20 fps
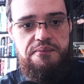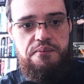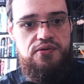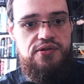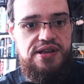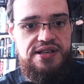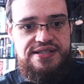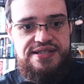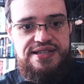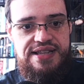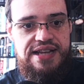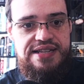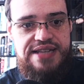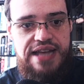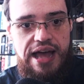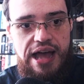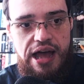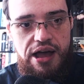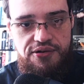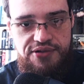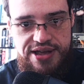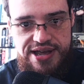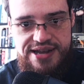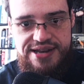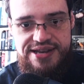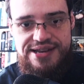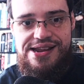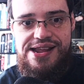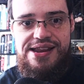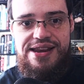points. That's how he
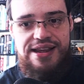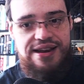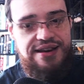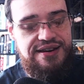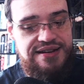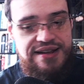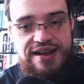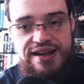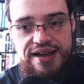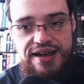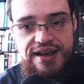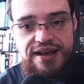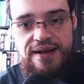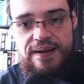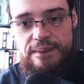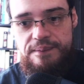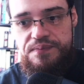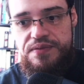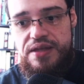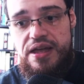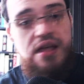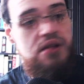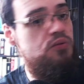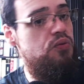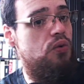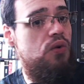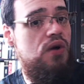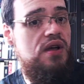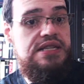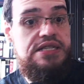did it. That
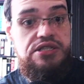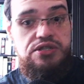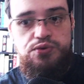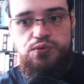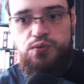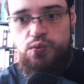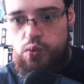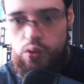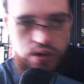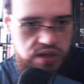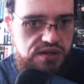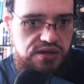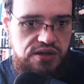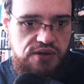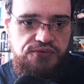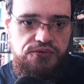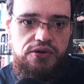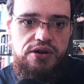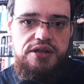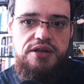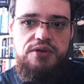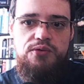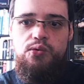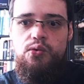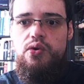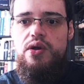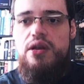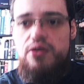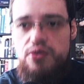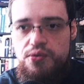was wonderfully
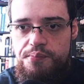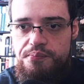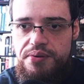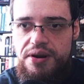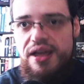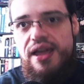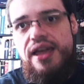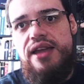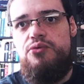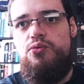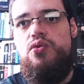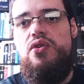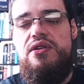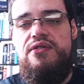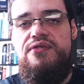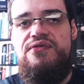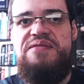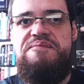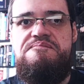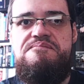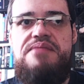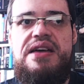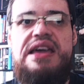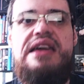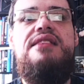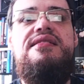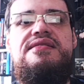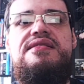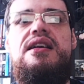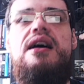well played, one of the
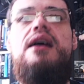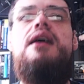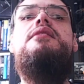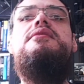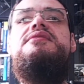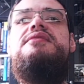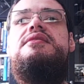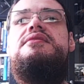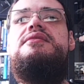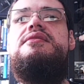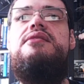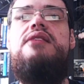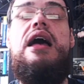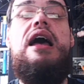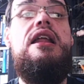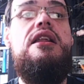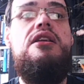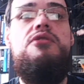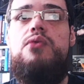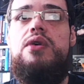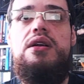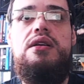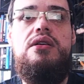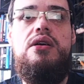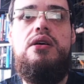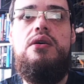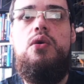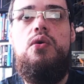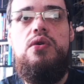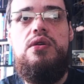best answers anyone
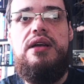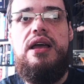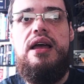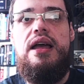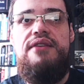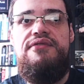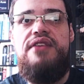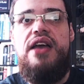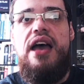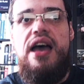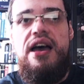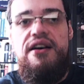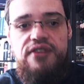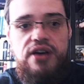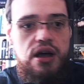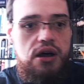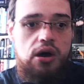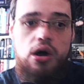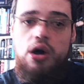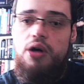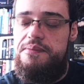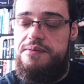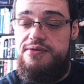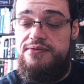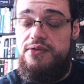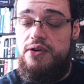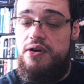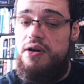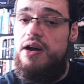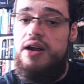could have ever hoped
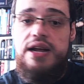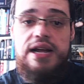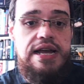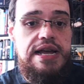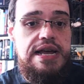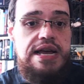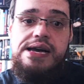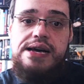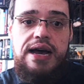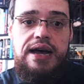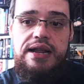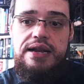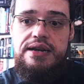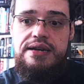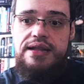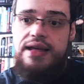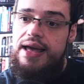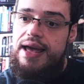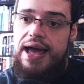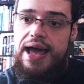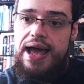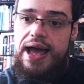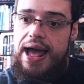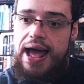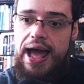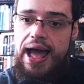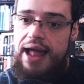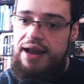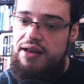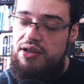for. And
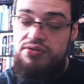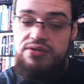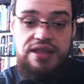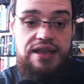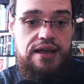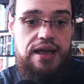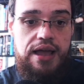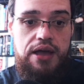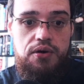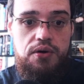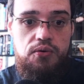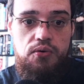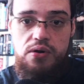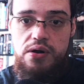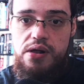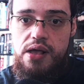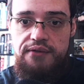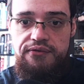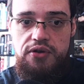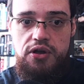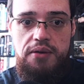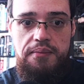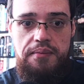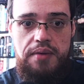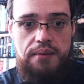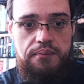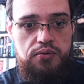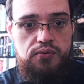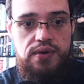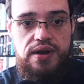I don't think I could have come
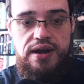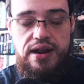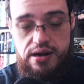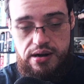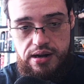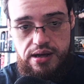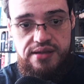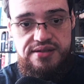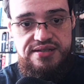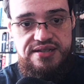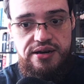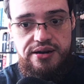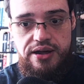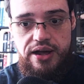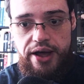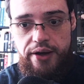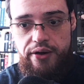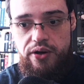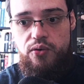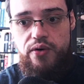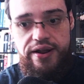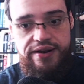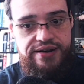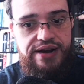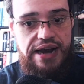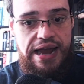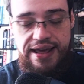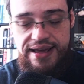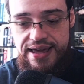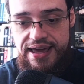up with an answer quite
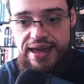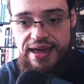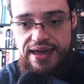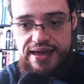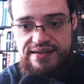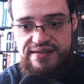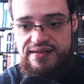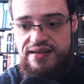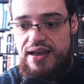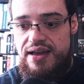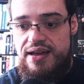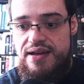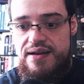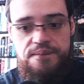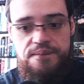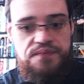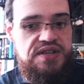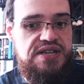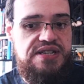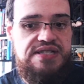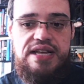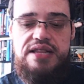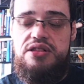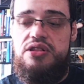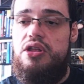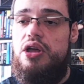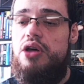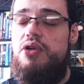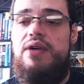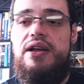like his. He said,
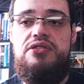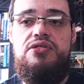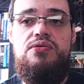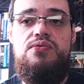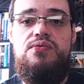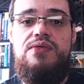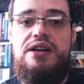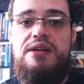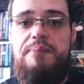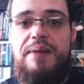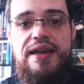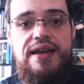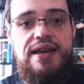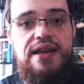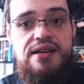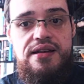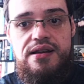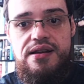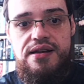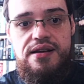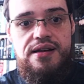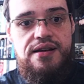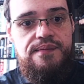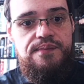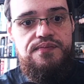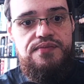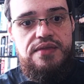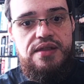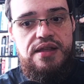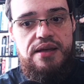No, I don't want to make her
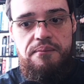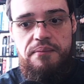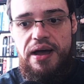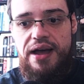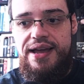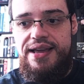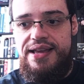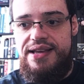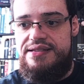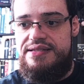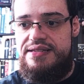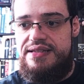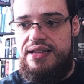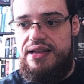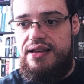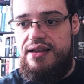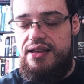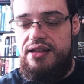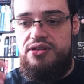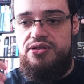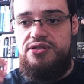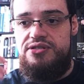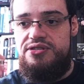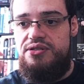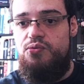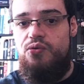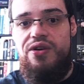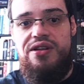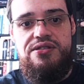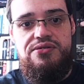biased. He
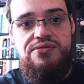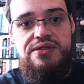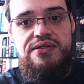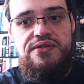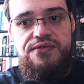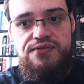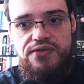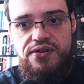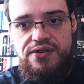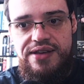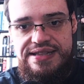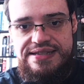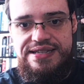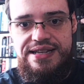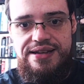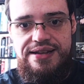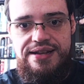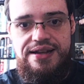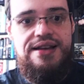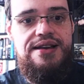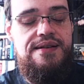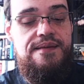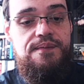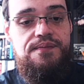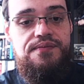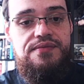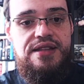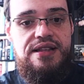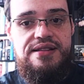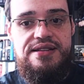doesn't want to influence her.
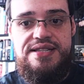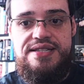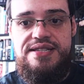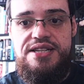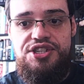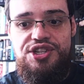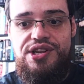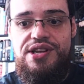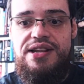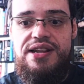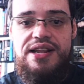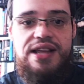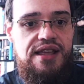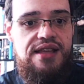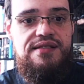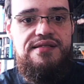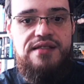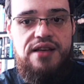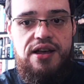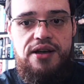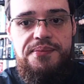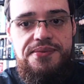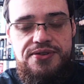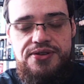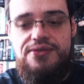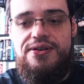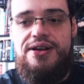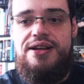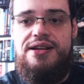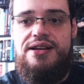The decision is up
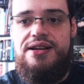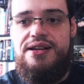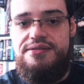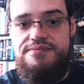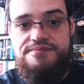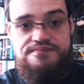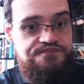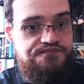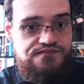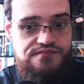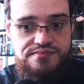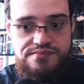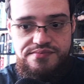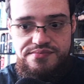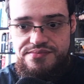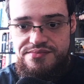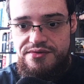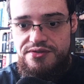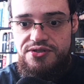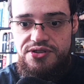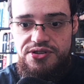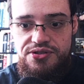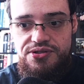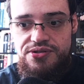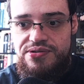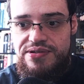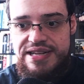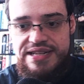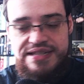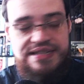to her to
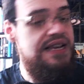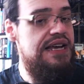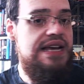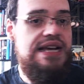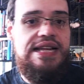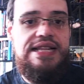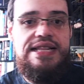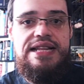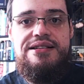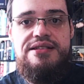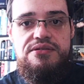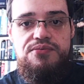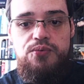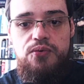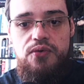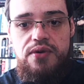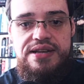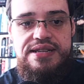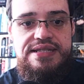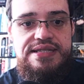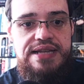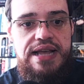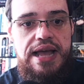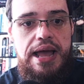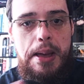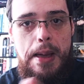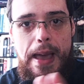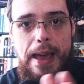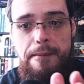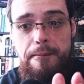do it. That was
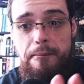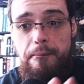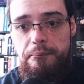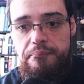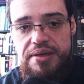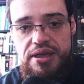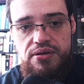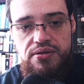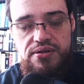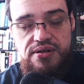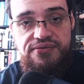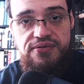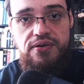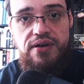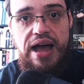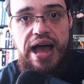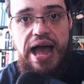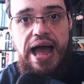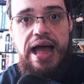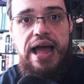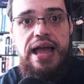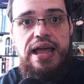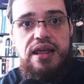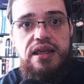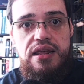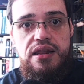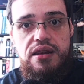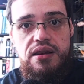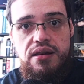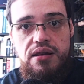beautiful.
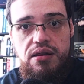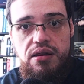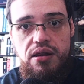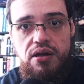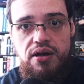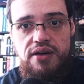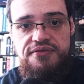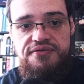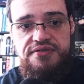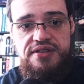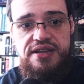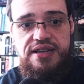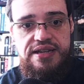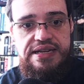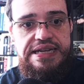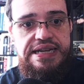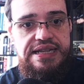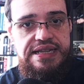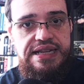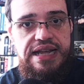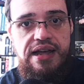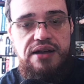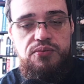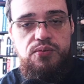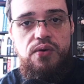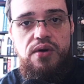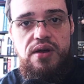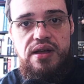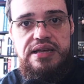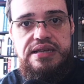I loved it. That
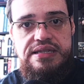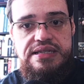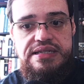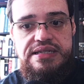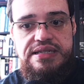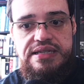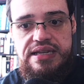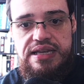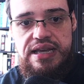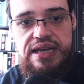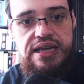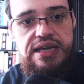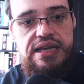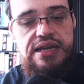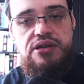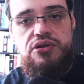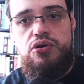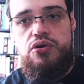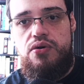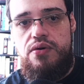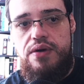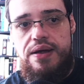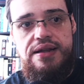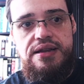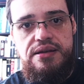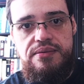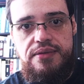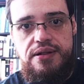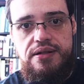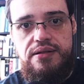was
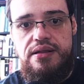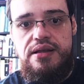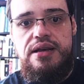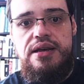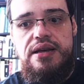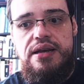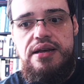incredible.